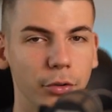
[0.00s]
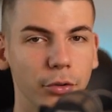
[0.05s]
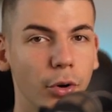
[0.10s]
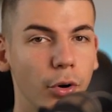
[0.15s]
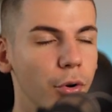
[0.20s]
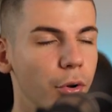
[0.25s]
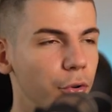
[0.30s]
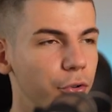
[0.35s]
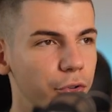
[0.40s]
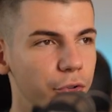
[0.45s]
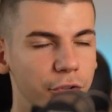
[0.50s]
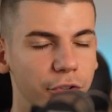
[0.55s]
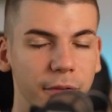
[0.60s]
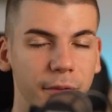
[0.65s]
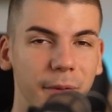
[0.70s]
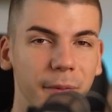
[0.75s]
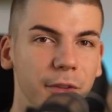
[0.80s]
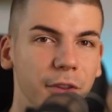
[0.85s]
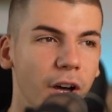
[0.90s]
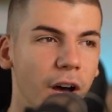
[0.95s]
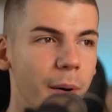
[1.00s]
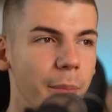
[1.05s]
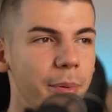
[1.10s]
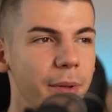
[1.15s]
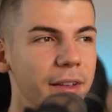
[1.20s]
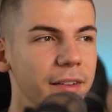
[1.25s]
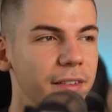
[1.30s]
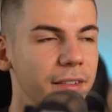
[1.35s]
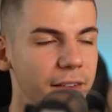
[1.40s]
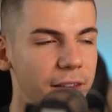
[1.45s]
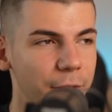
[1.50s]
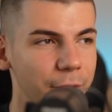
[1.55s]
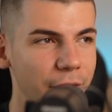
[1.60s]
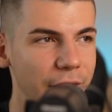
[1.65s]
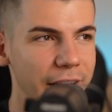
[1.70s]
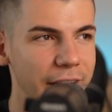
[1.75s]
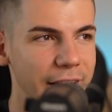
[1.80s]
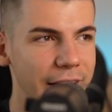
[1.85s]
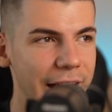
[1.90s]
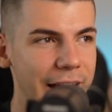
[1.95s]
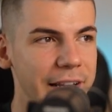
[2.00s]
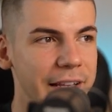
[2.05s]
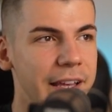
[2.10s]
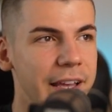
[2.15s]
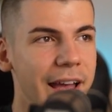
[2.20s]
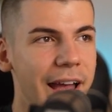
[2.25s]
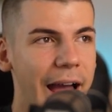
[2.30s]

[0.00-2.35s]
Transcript: on all sorts of different topics and stuff like that.